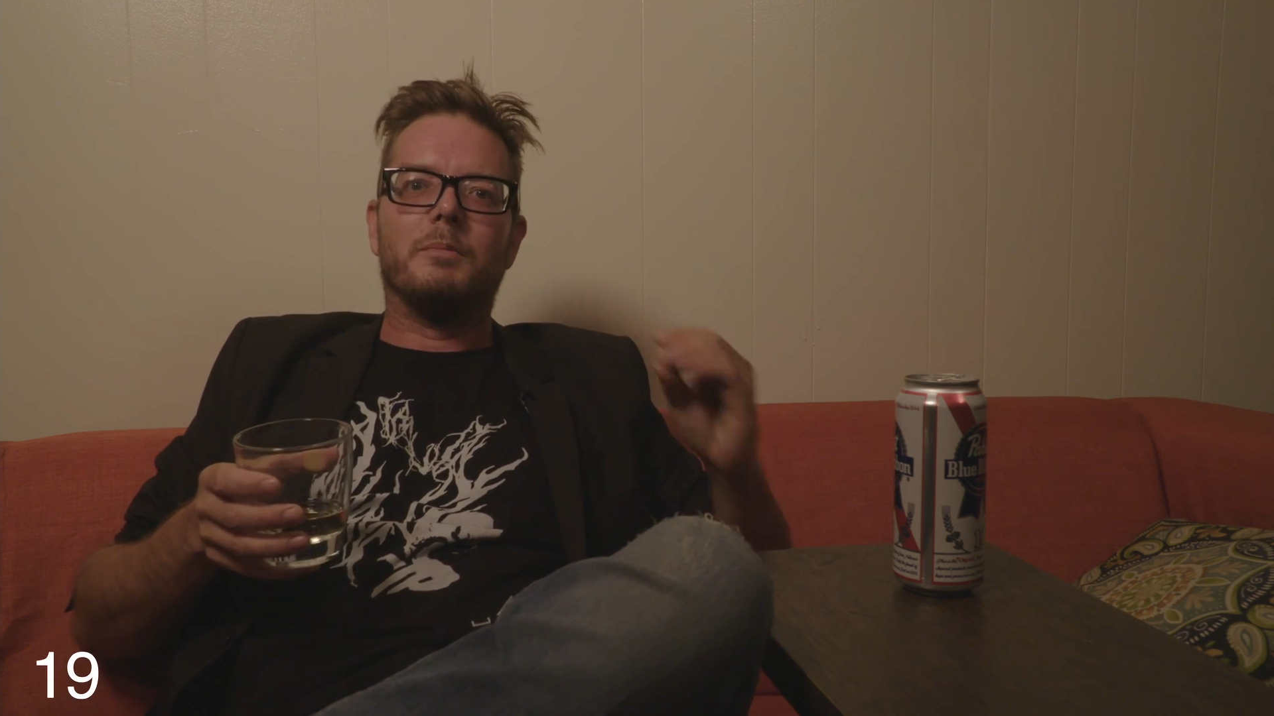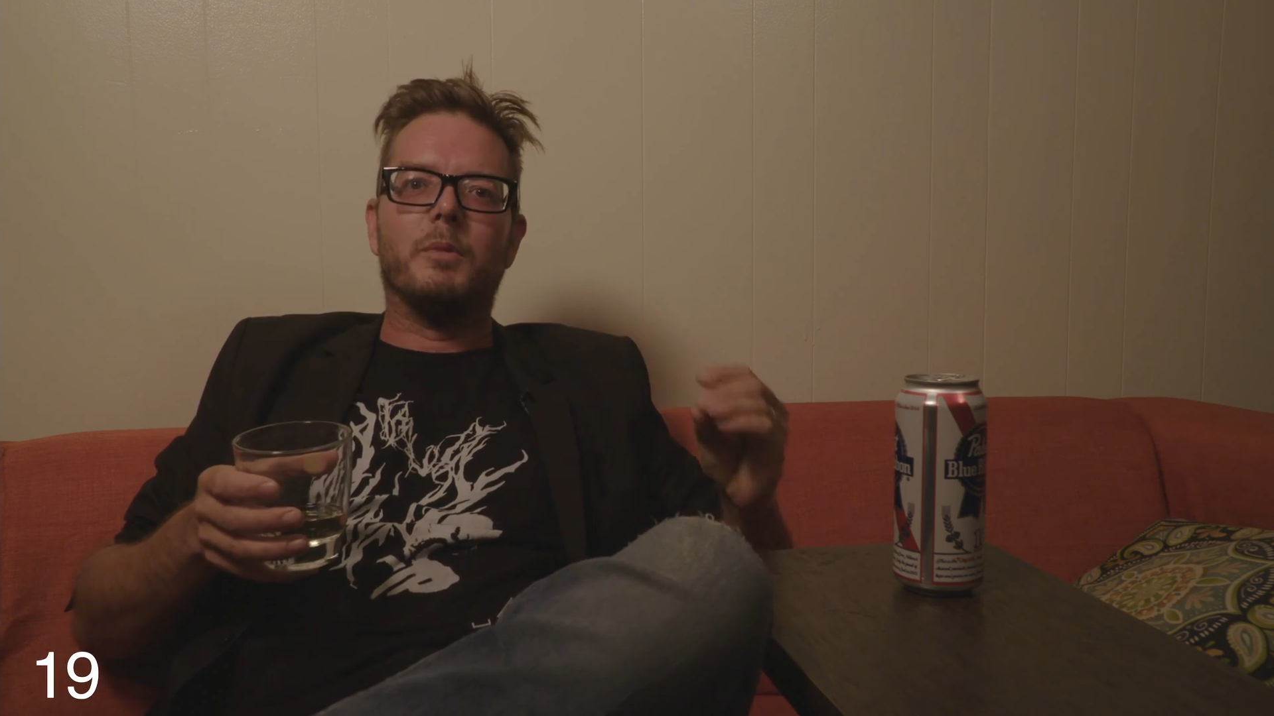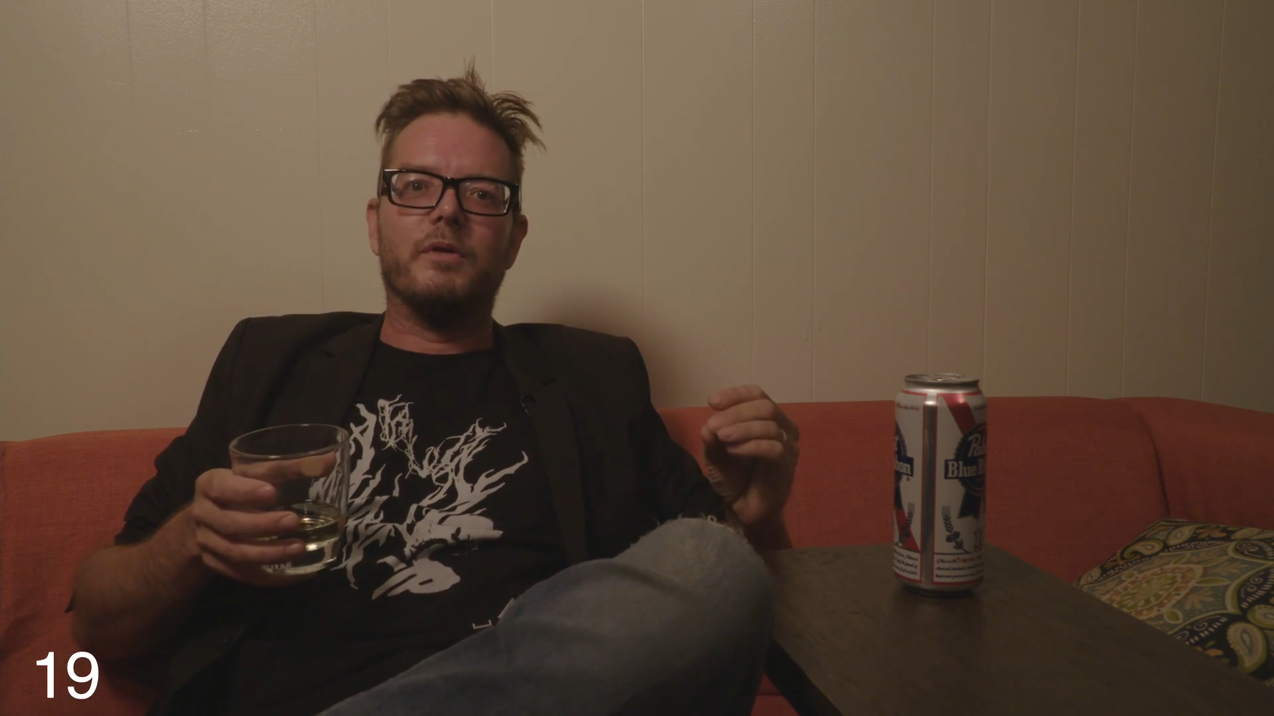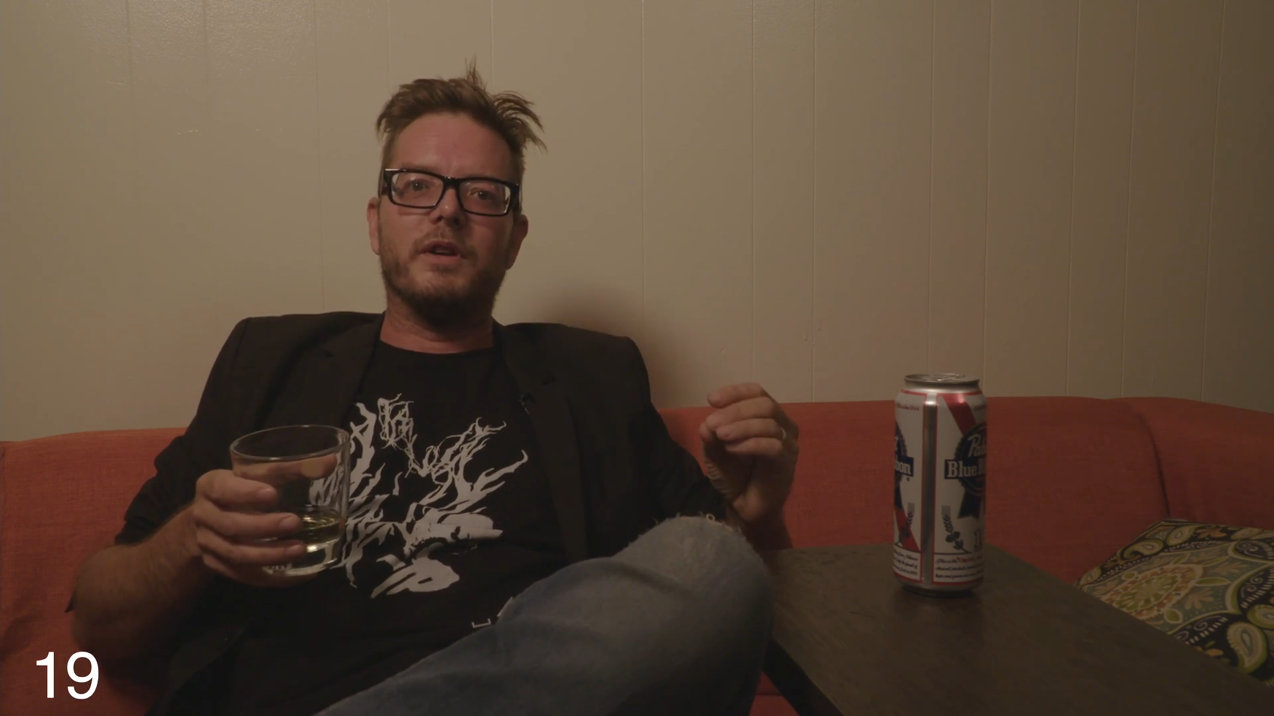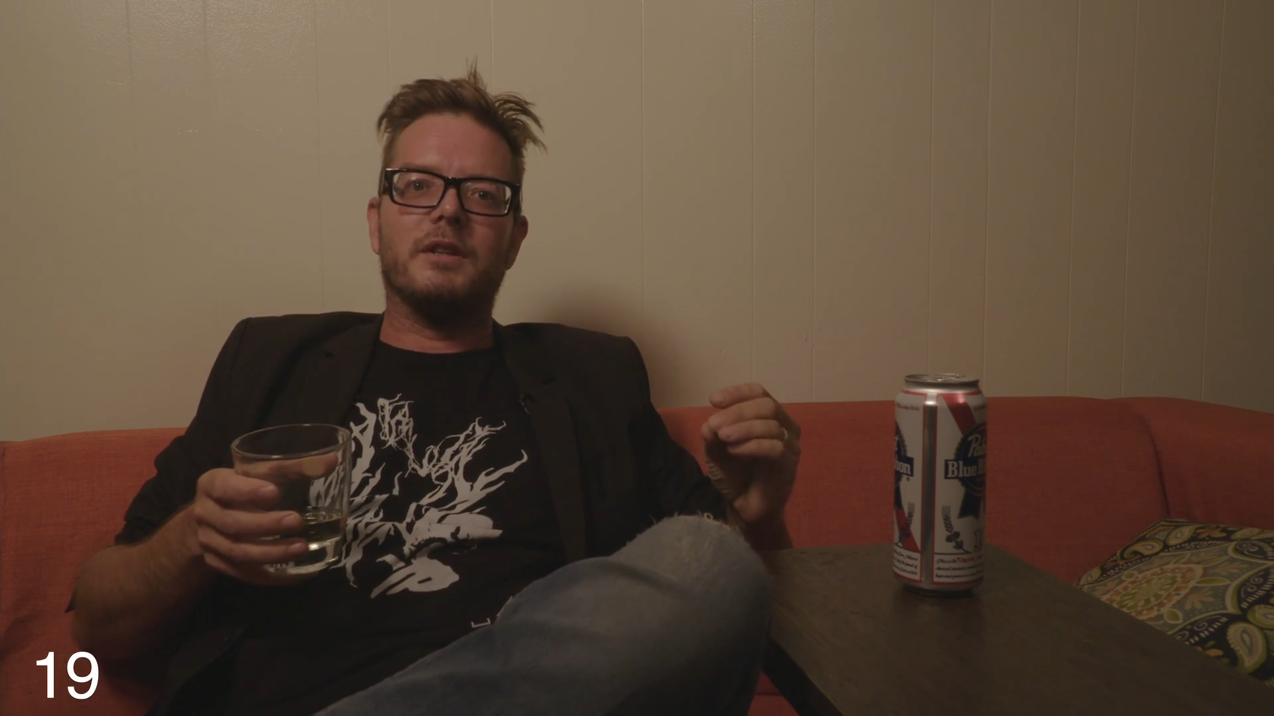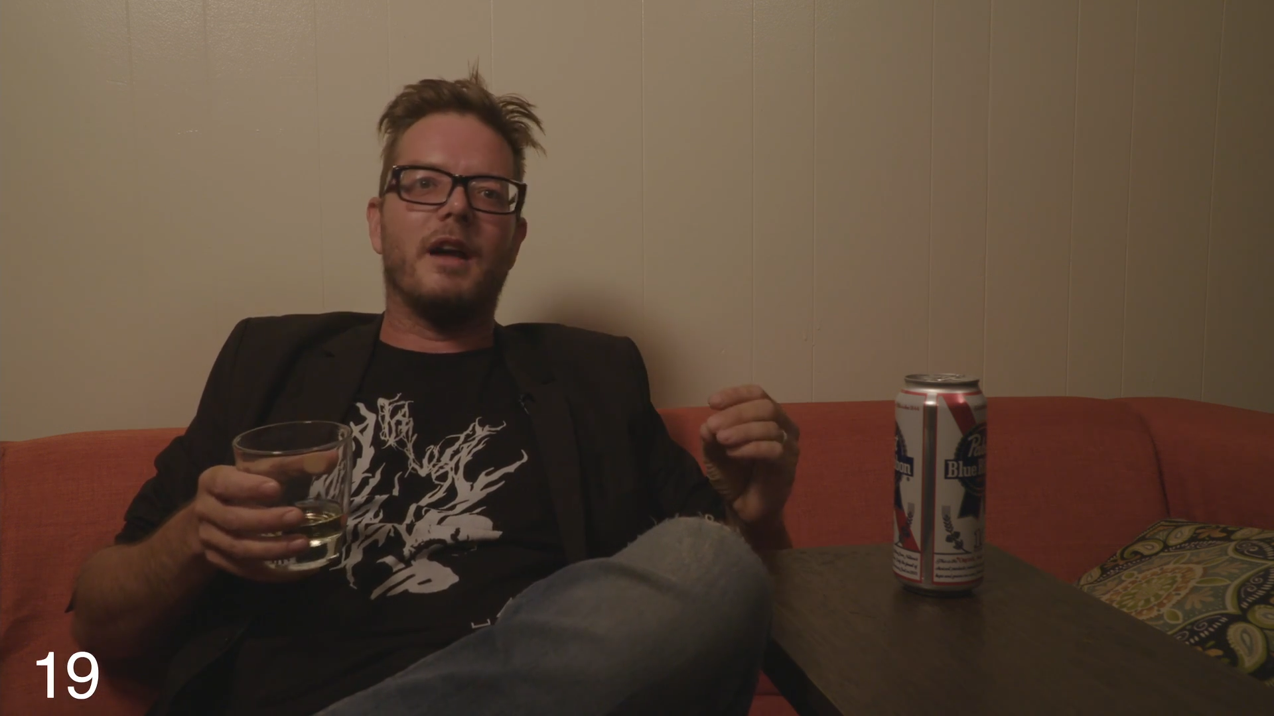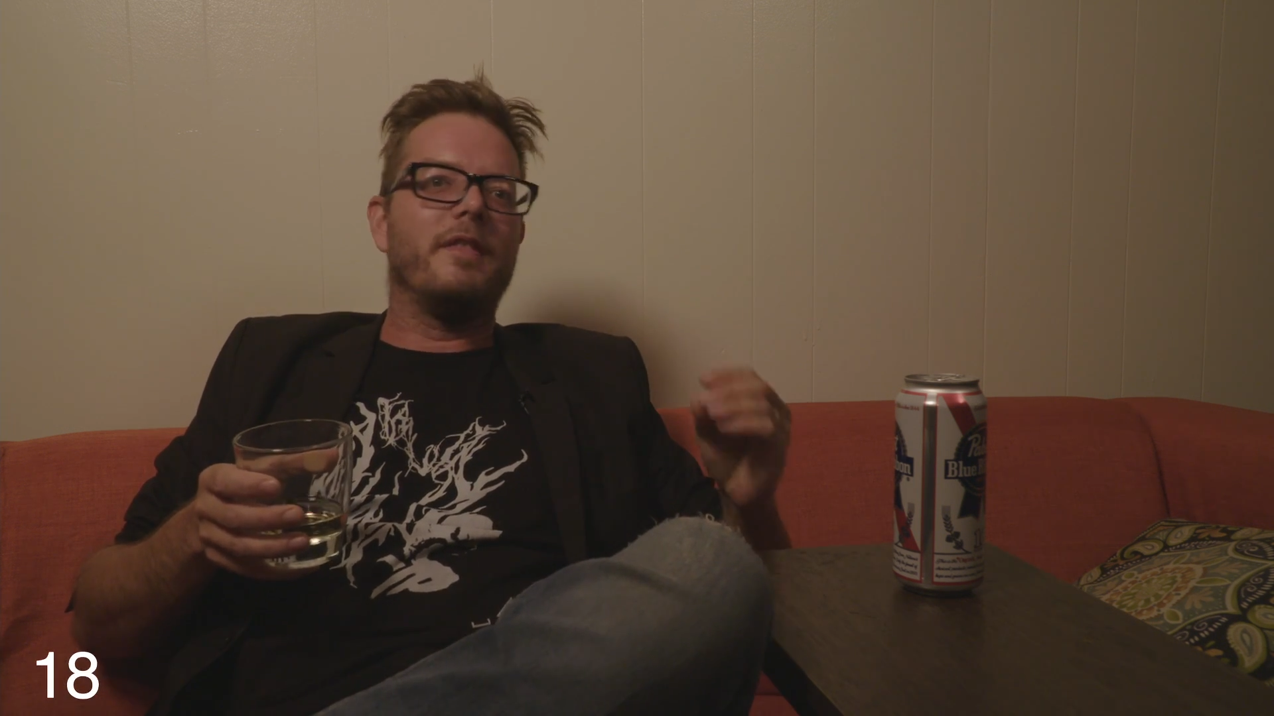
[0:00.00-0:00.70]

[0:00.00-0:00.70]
in movies,